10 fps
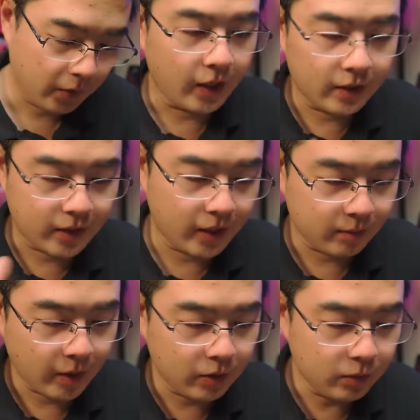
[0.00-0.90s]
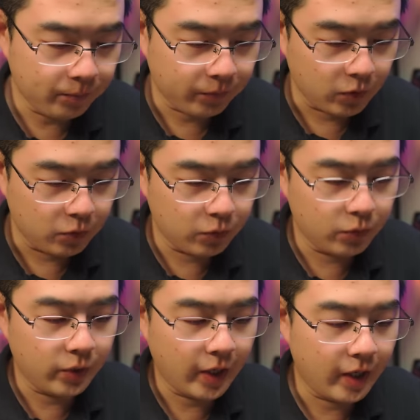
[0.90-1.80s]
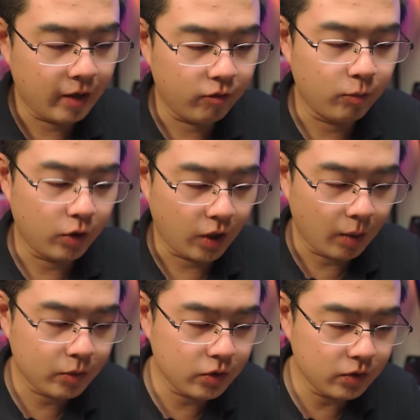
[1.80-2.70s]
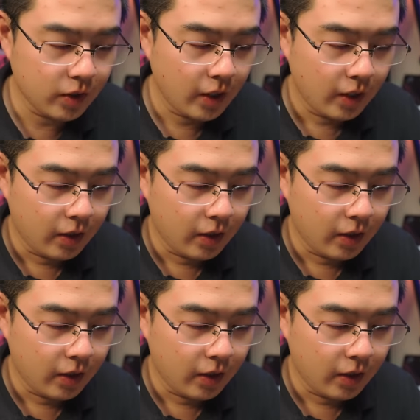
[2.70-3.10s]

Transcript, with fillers: And in settings menu, you have more options.